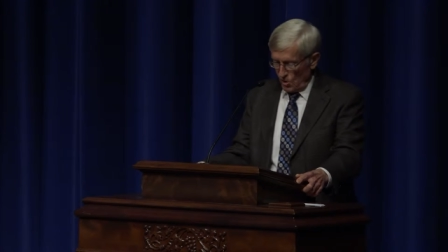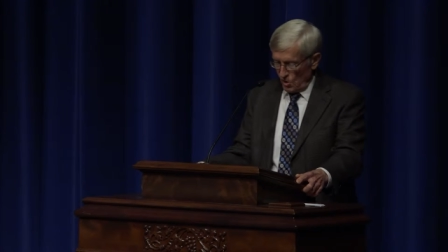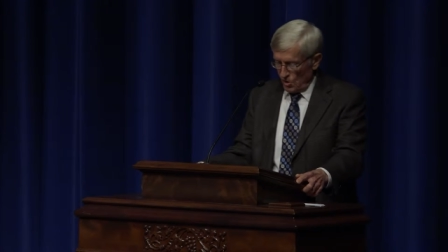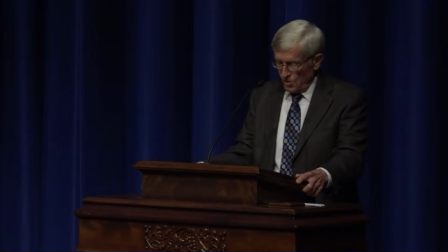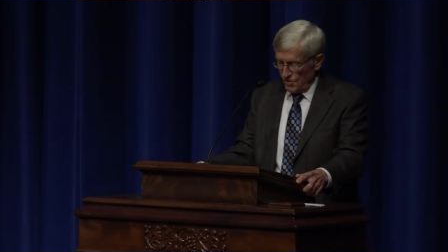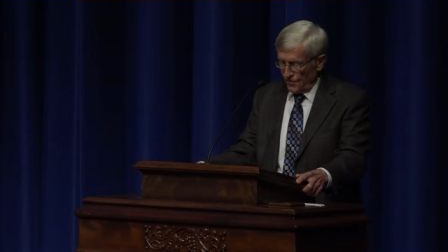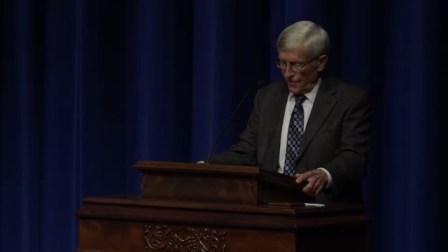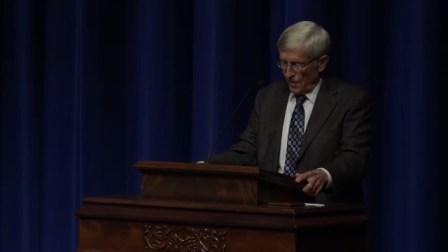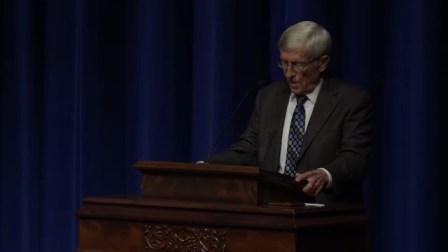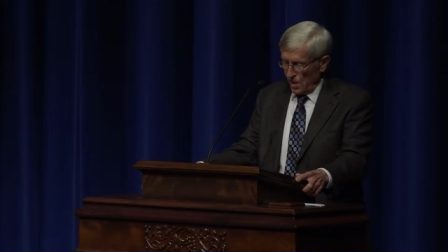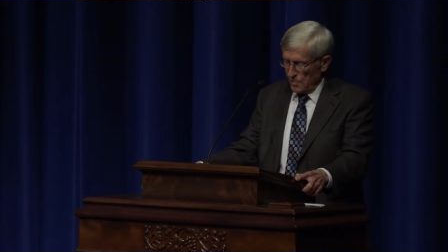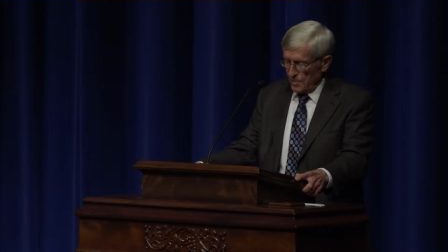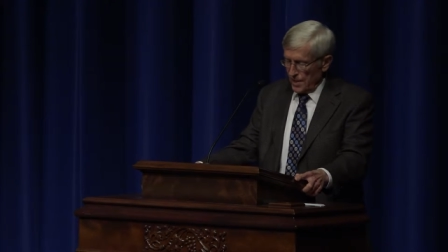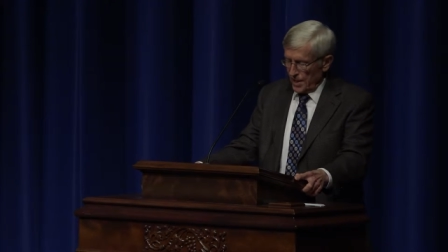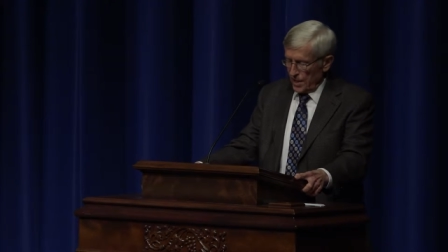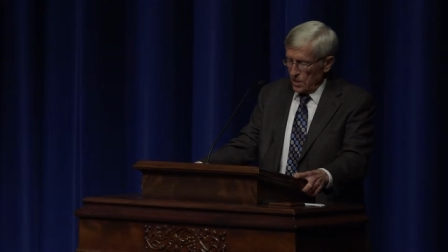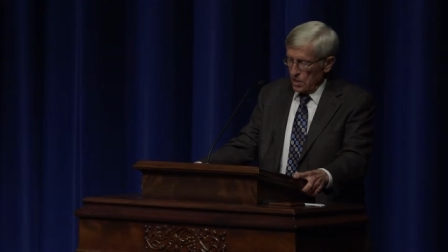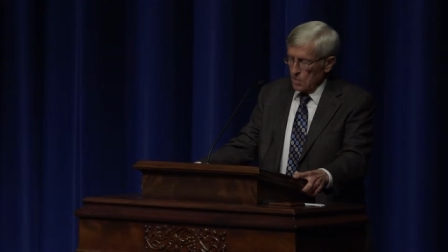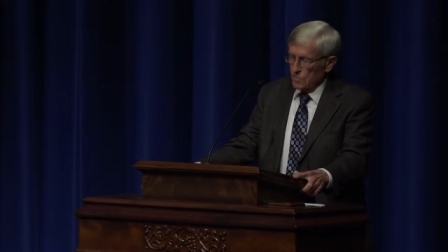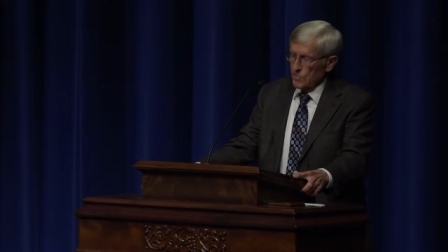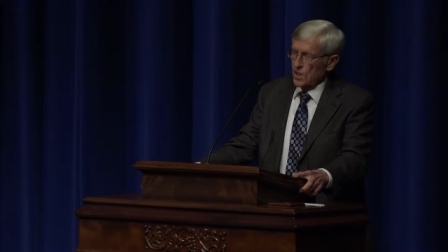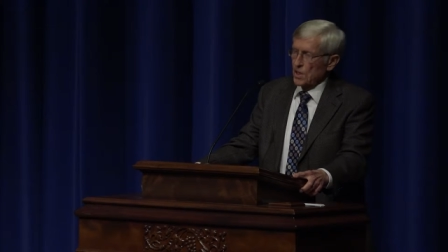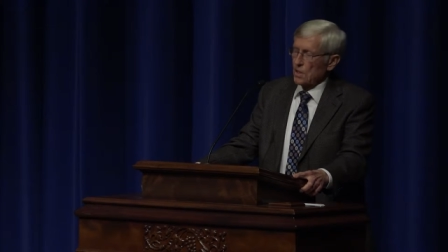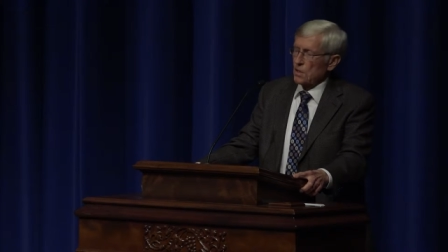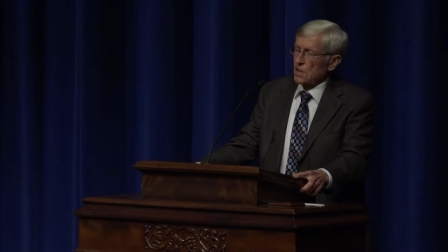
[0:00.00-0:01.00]
those farming
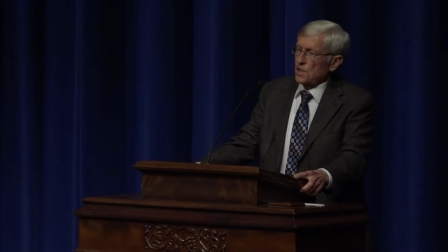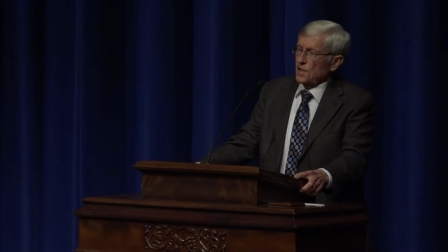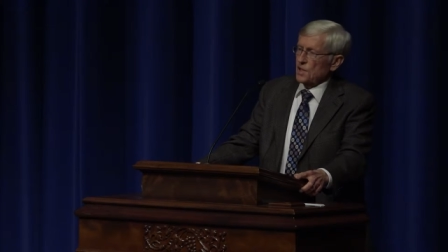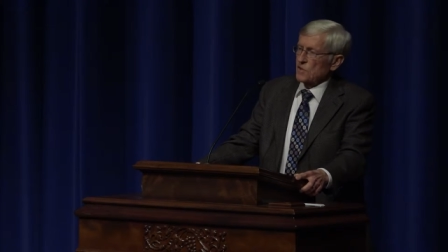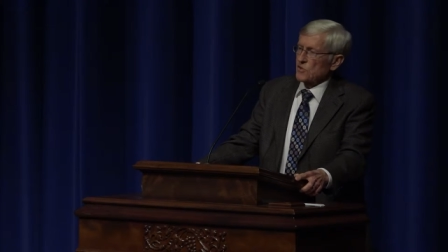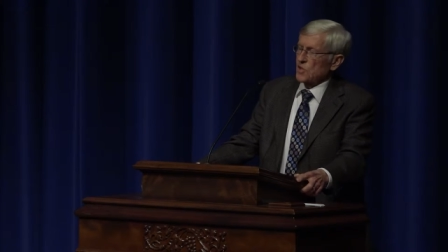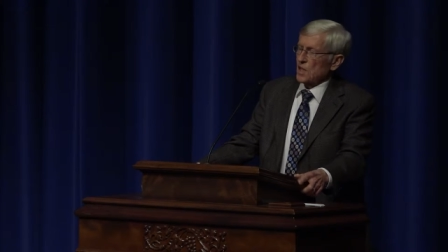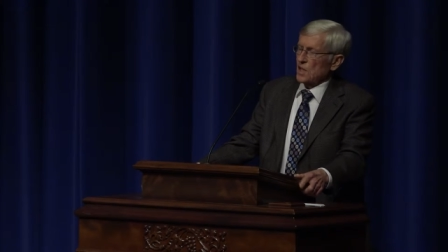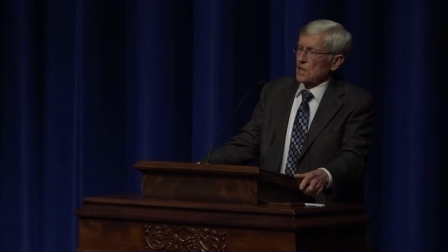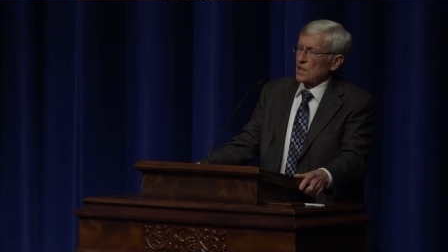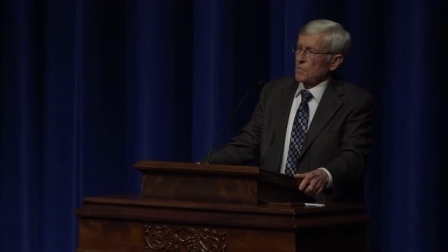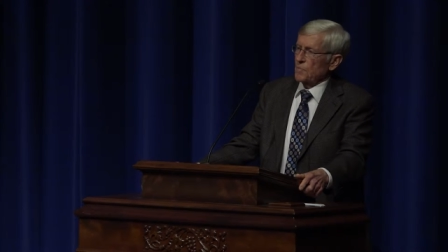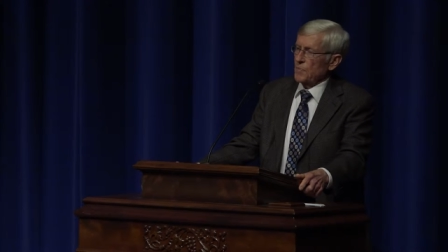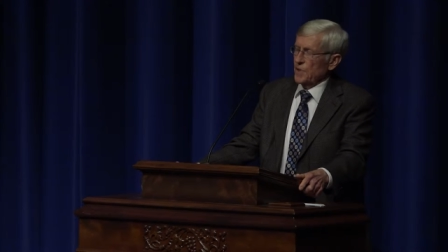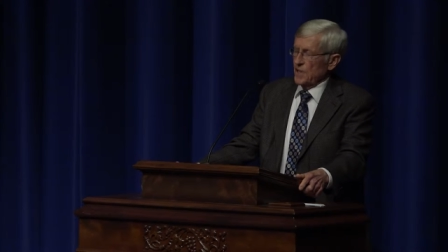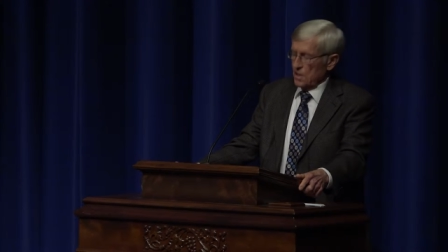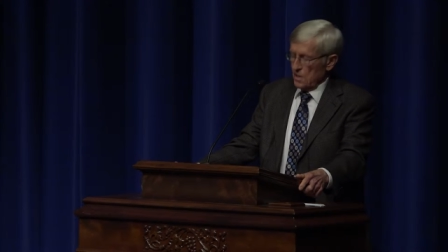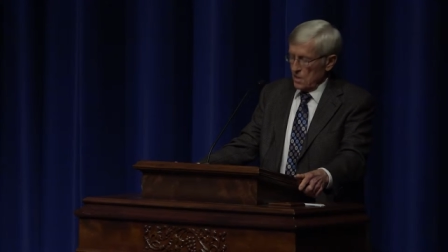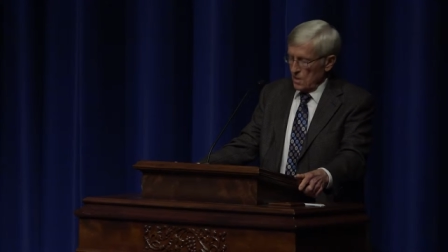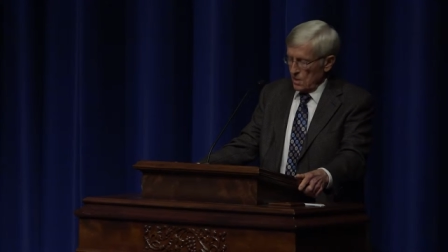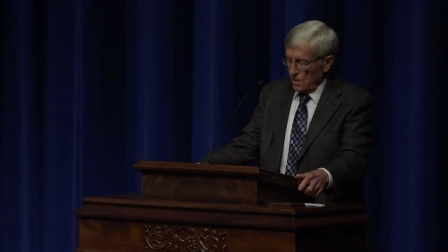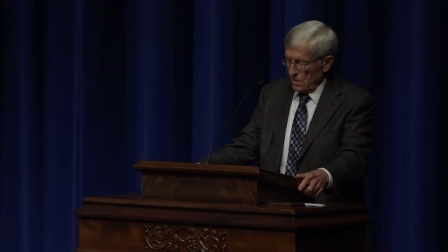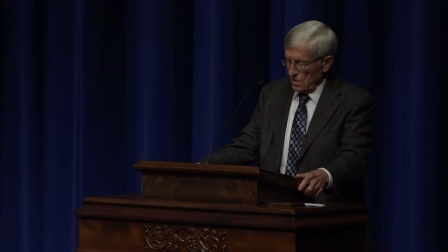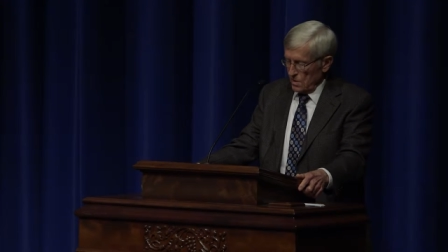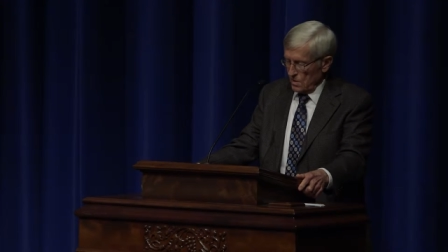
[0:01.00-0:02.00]
communities that
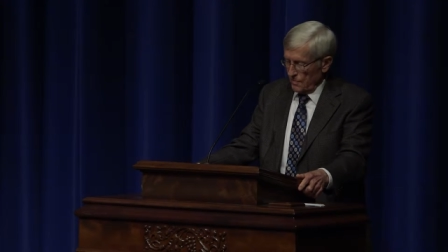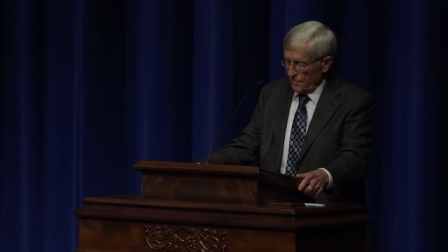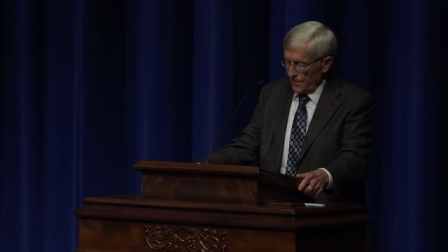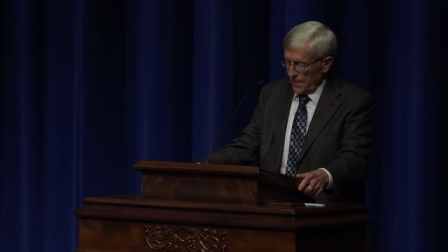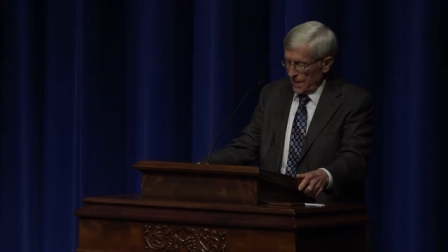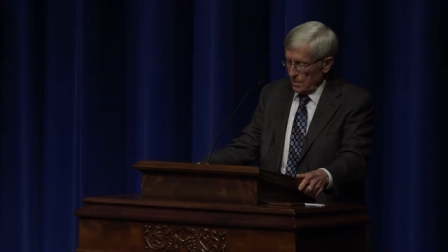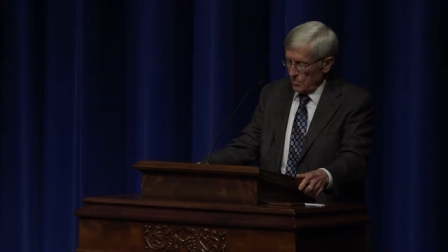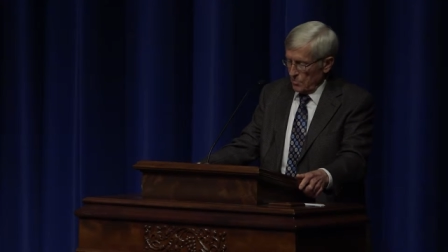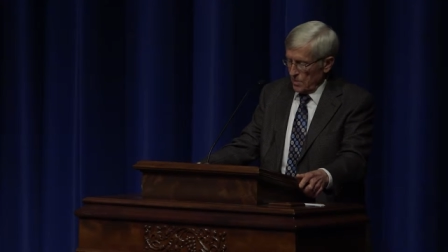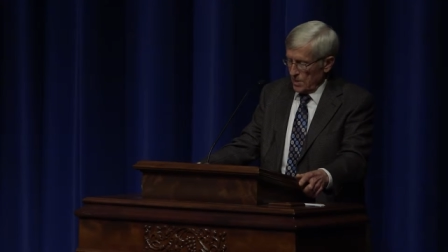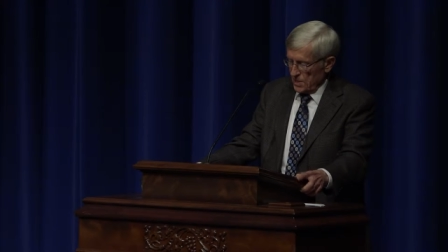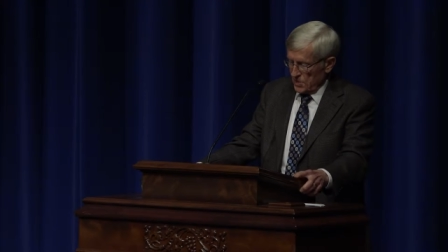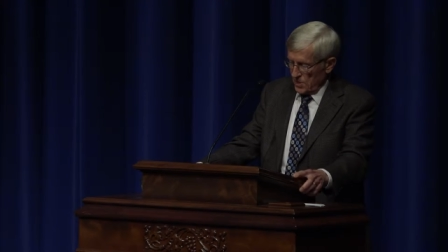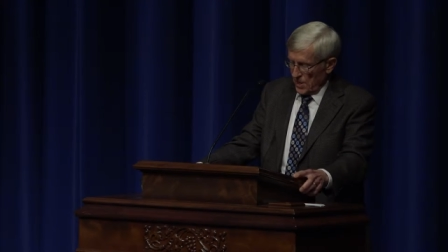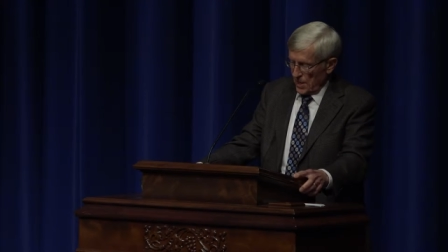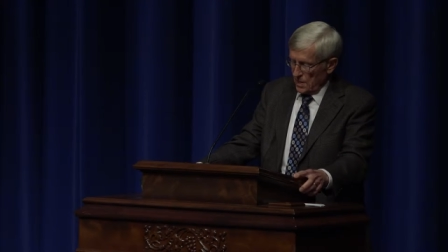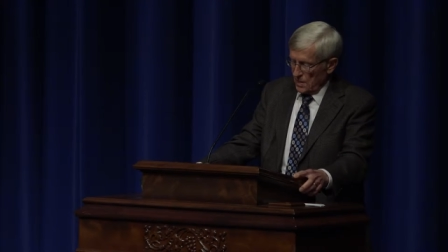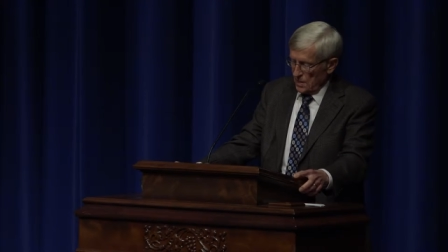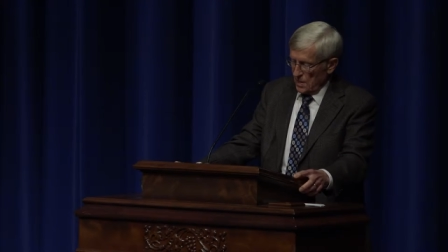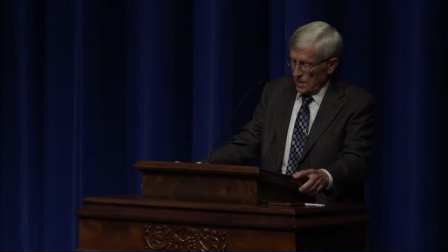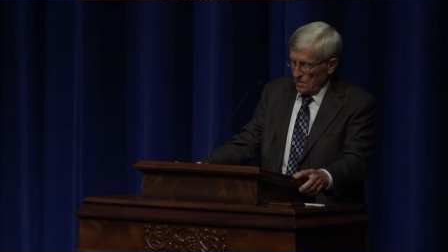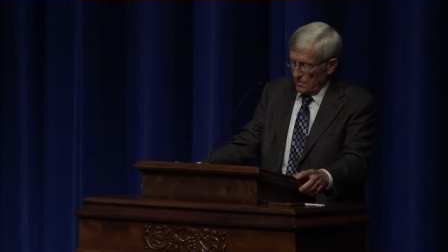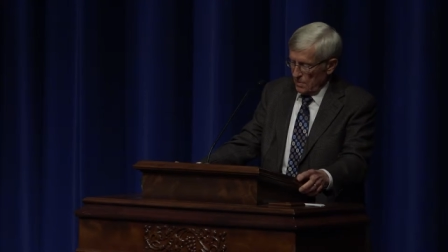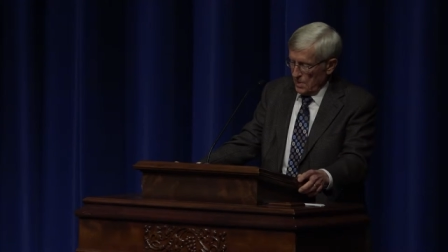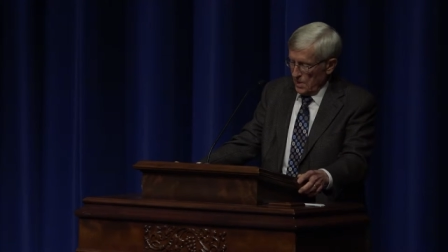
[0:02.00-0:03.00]
depended on the families
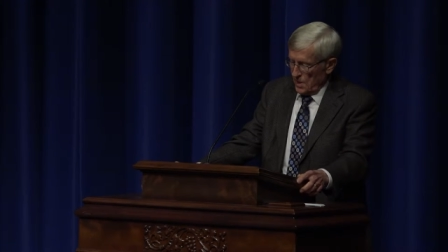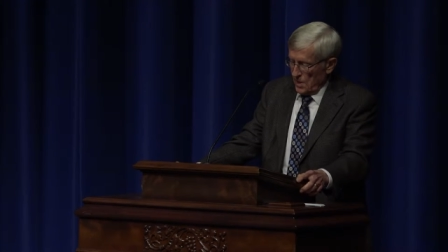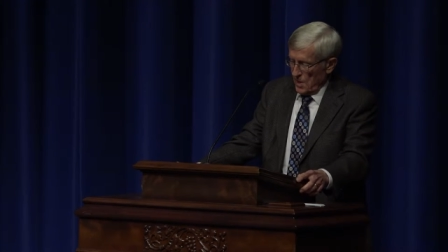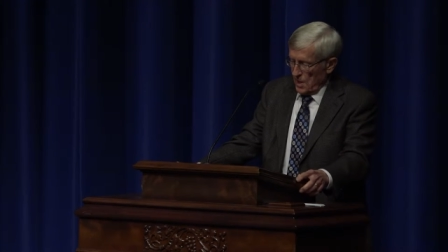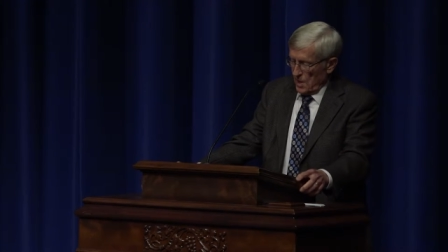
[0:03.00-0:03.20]
out there.